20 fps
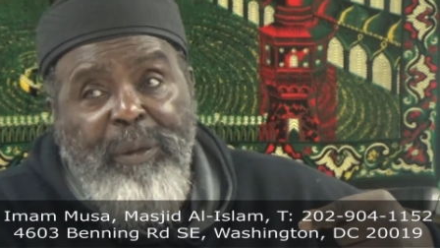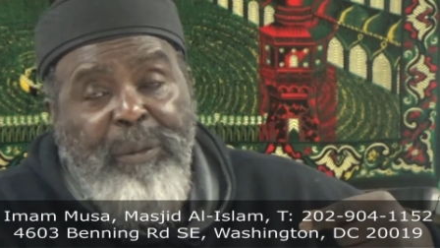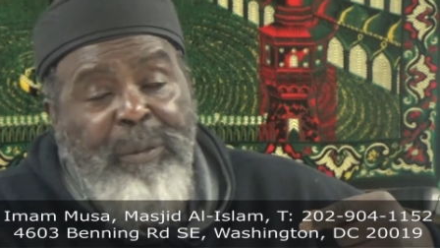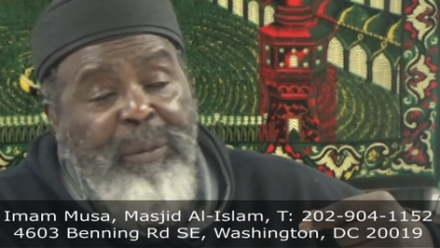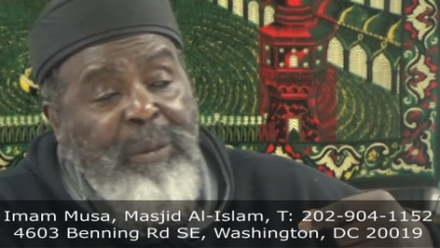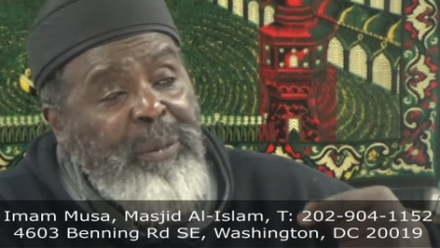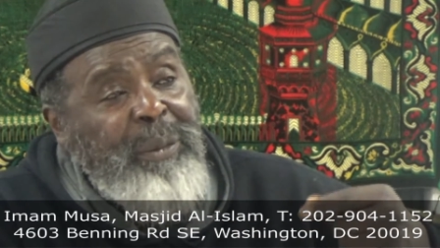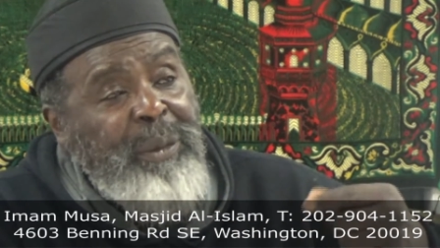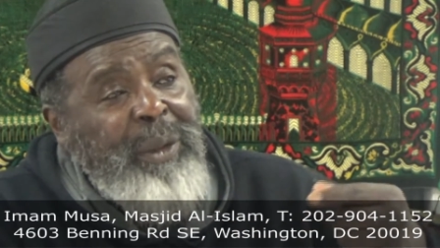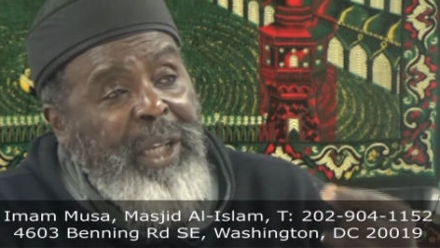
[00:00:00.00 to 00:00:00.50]

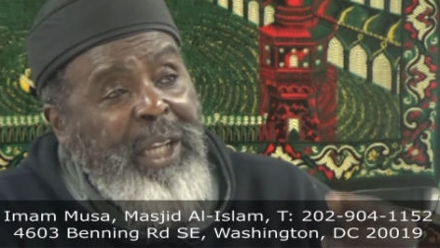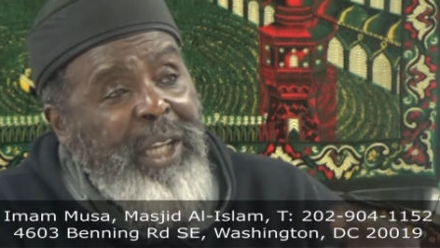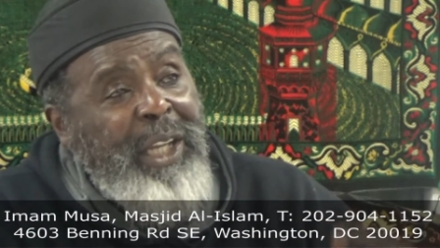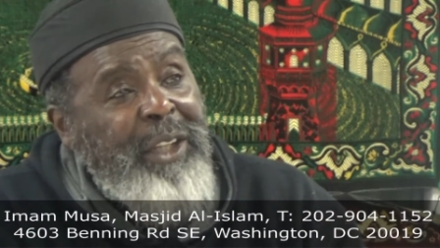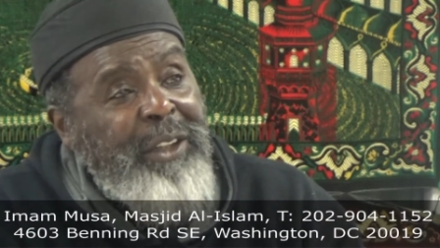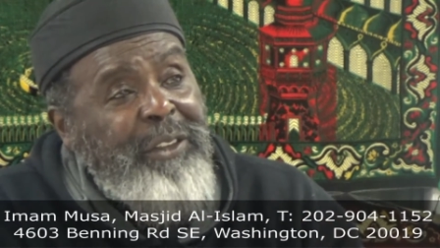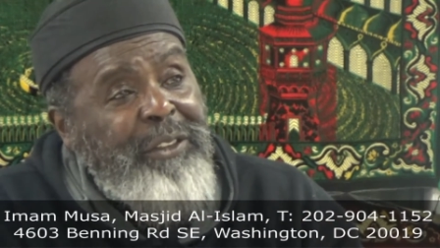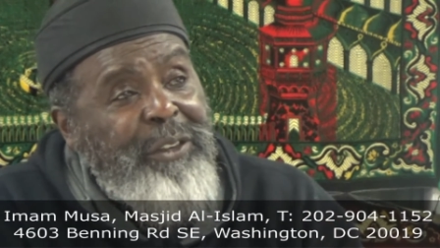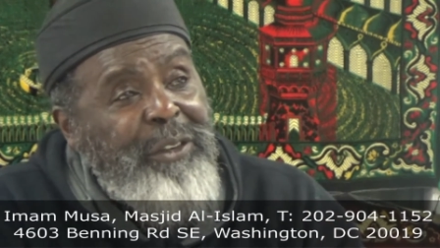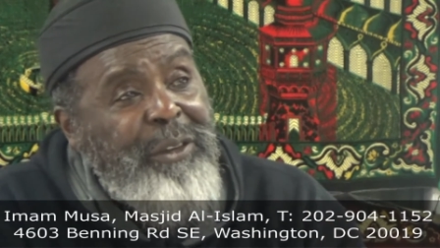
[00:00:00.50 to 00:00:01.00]
remember,
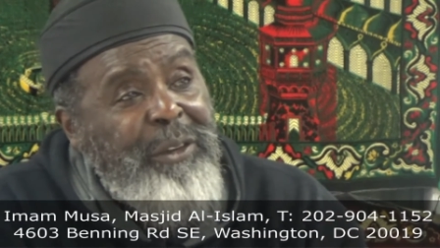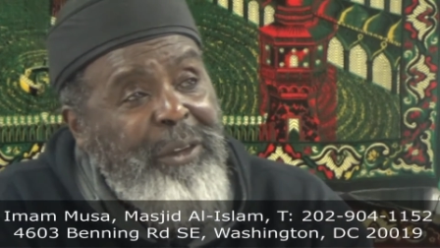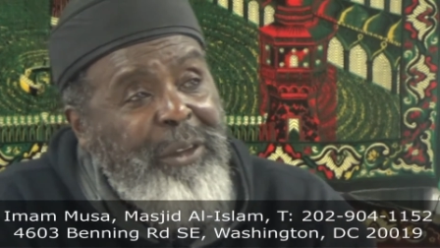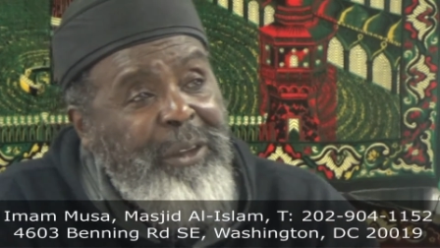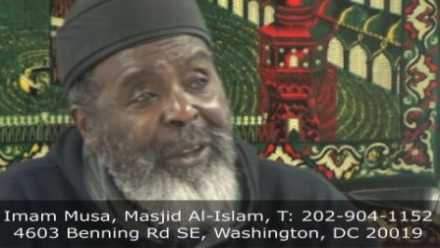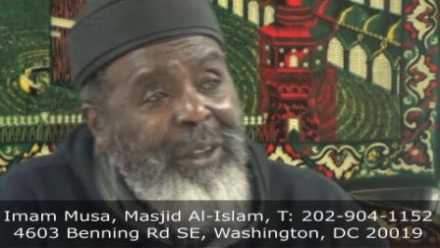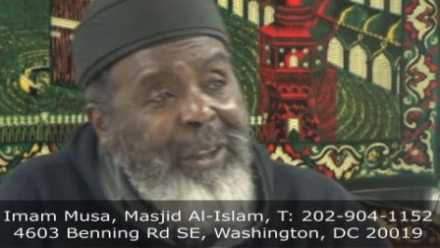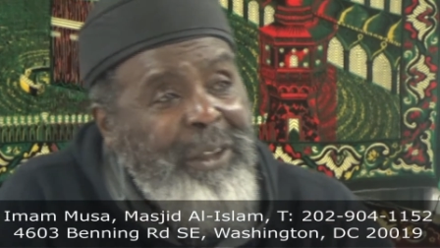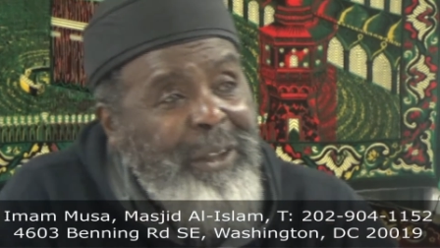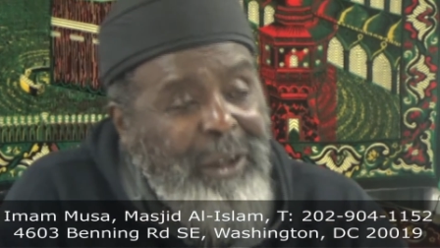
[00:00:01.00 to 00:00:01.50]
ANSWER,
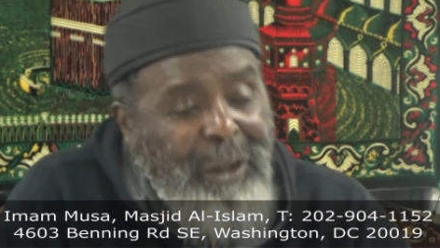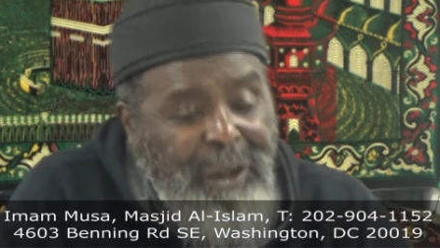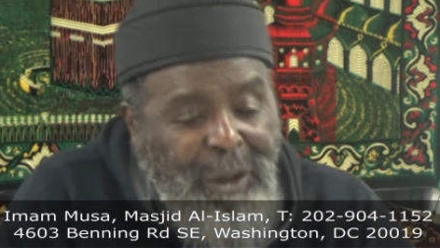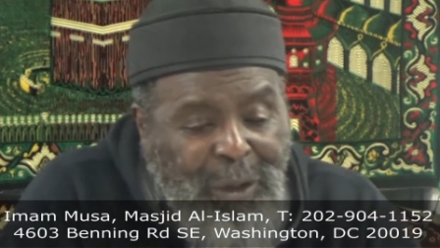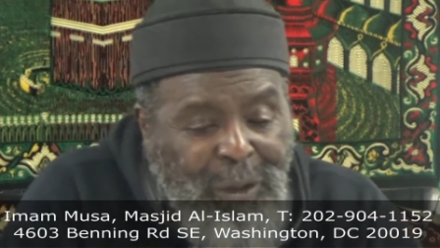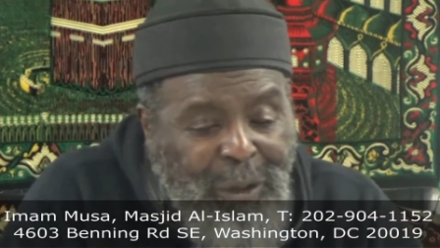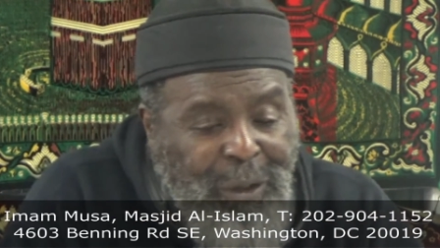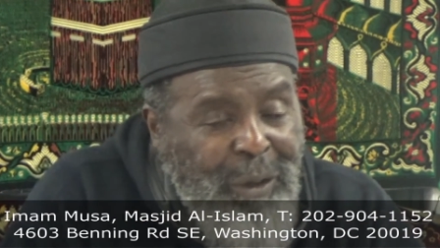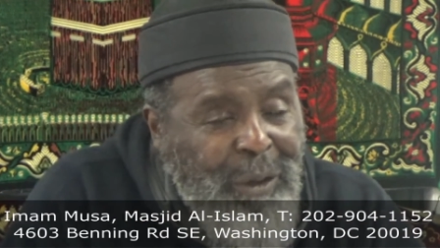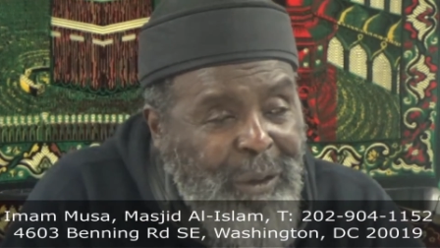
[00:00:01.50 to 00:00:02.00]

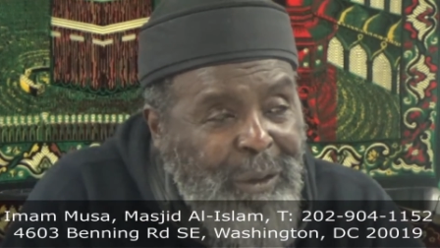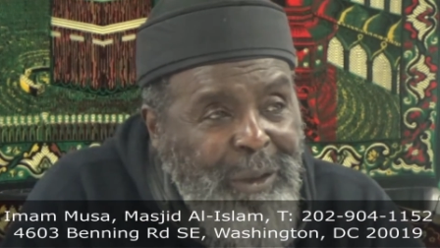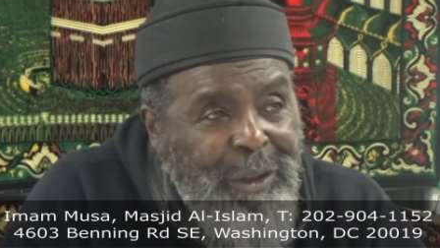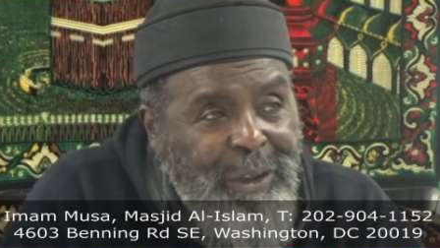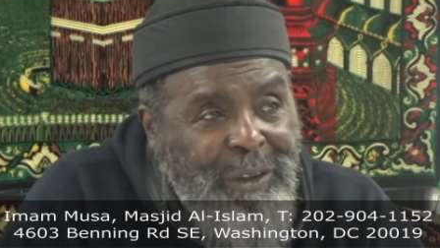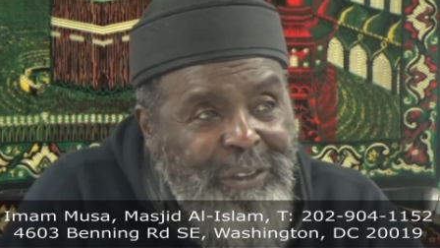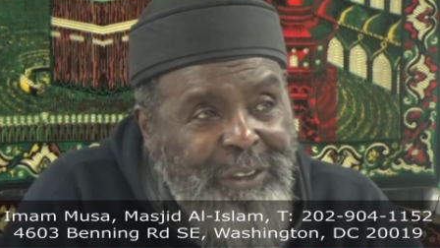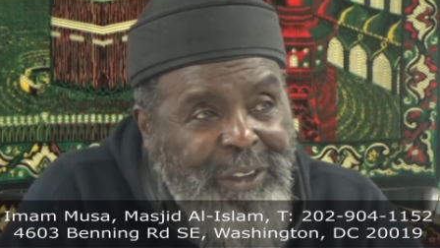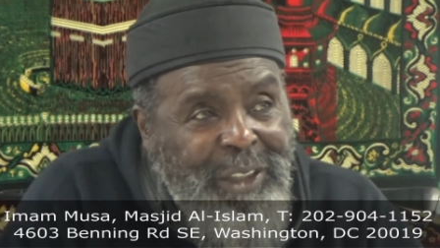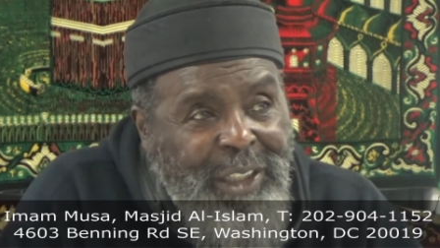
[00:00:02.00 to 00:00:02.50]
all
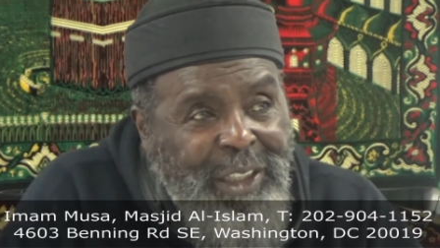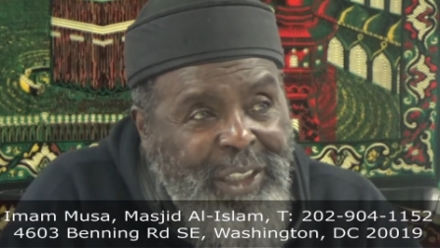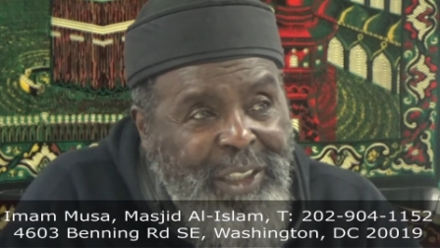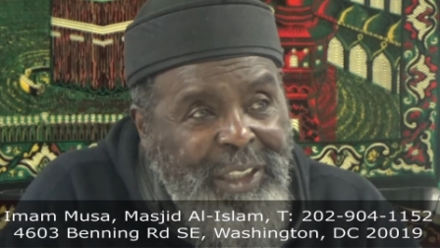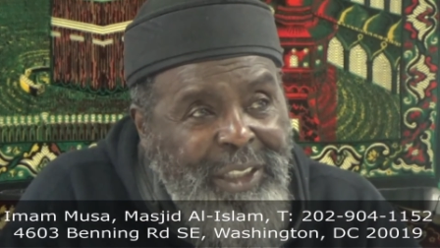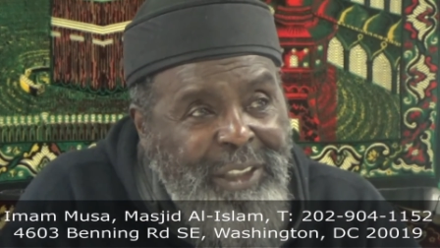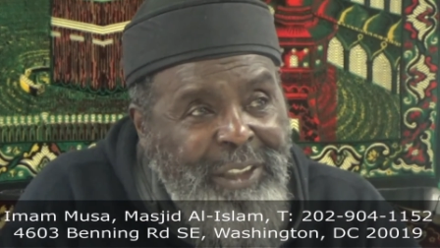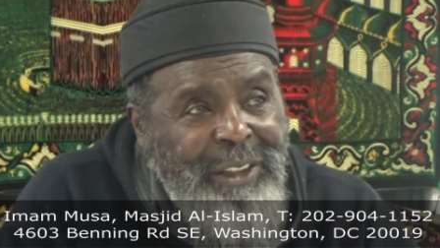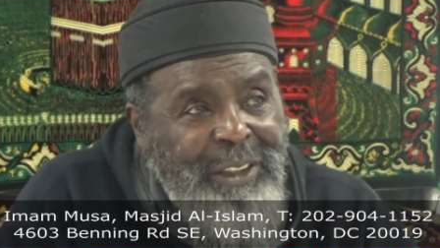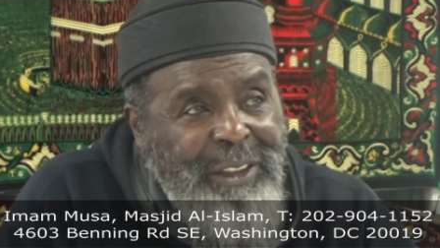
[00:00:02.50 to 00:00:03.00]
this, that, and
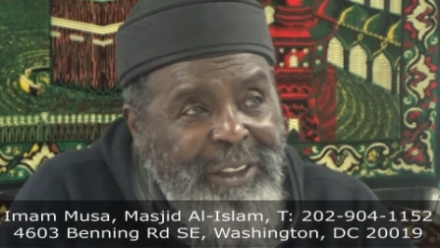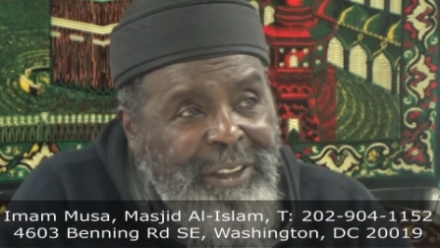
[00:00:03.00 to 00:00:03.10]
other.